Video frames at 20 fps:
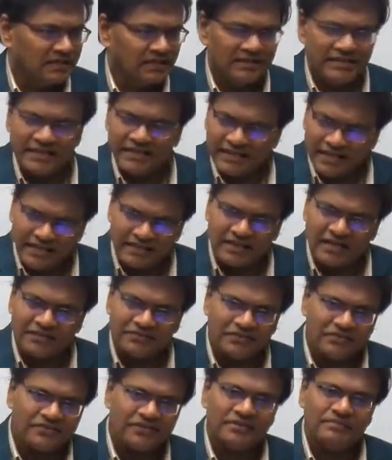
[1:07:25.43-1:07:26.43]
They take
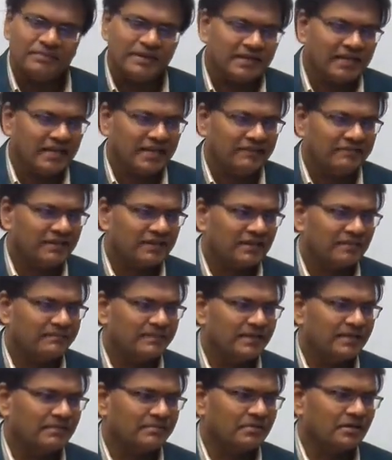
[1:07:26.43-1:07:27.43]
the resources but they never
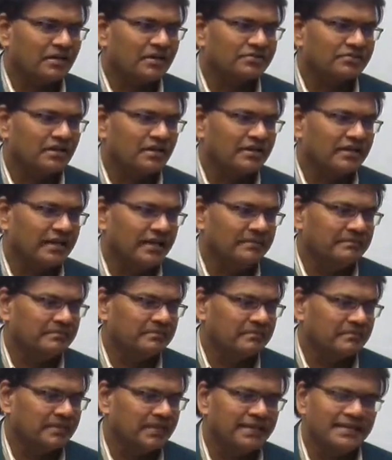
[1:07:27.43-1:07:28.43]
complete the projects on
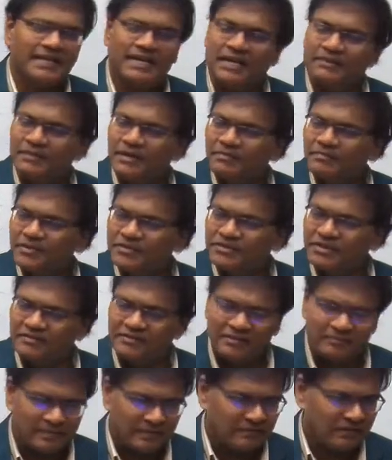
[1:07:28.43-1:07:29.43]
time. Then the government
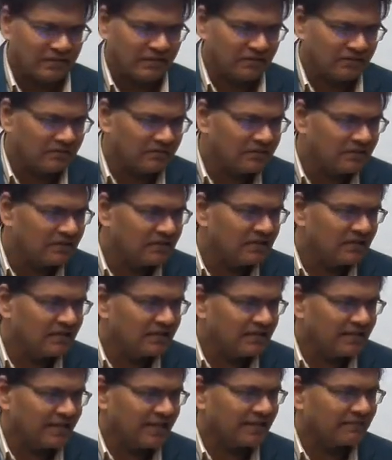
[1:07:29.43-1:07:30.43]
must have the power to
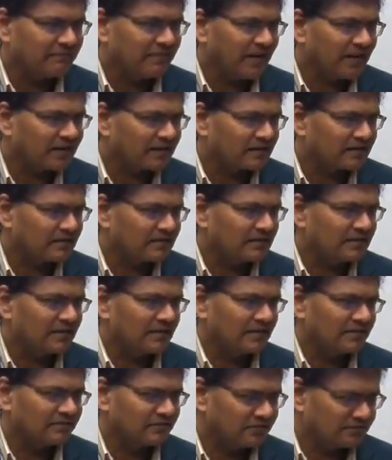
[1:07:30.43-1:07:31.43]
take back
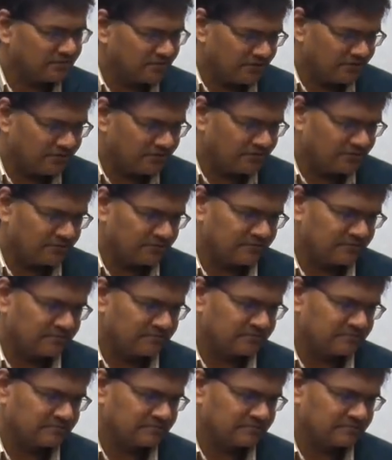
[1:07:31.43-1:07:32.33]
the resources.